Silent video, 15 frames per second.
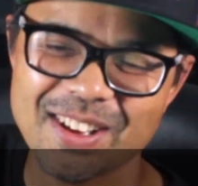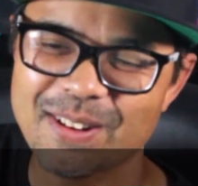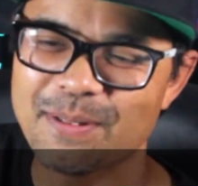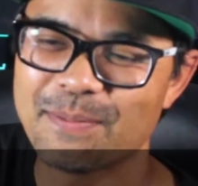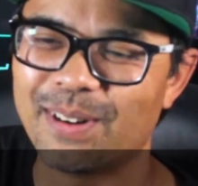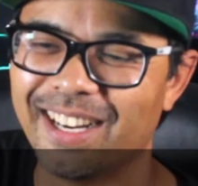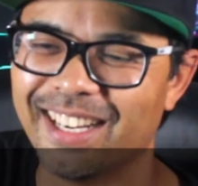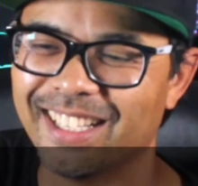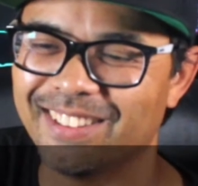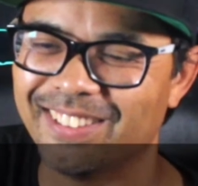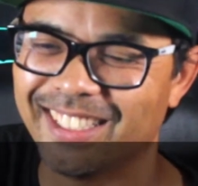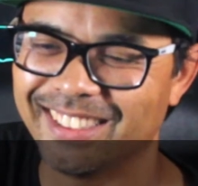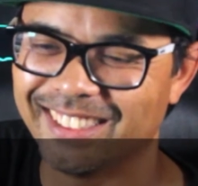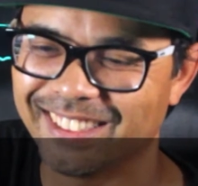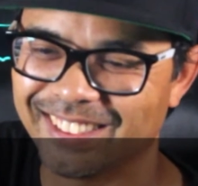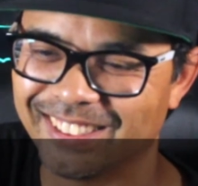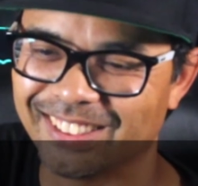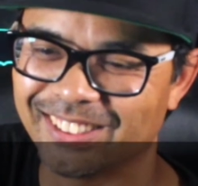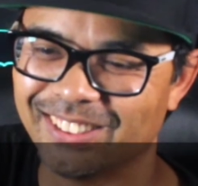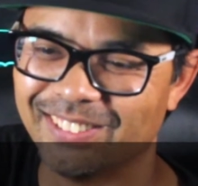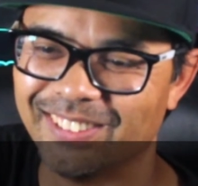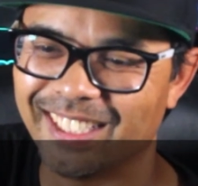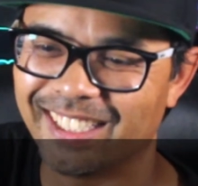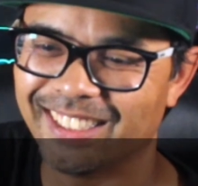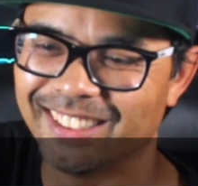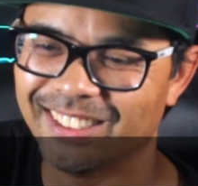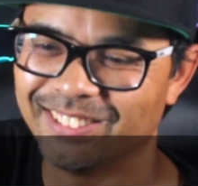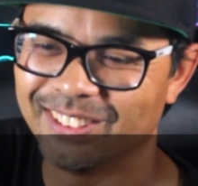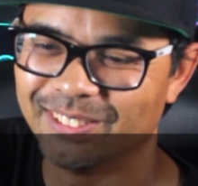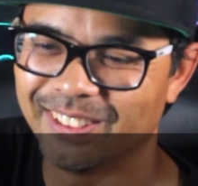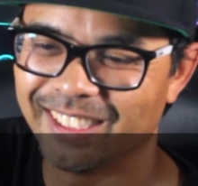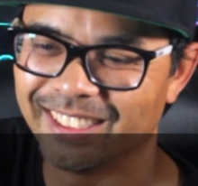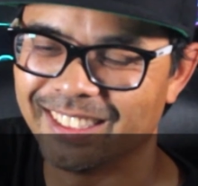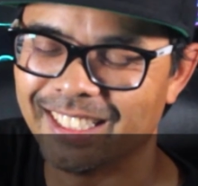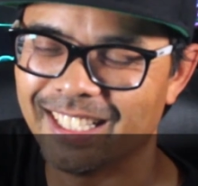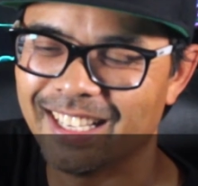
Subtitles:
Brian, man, you're too cool, man. I love you, man.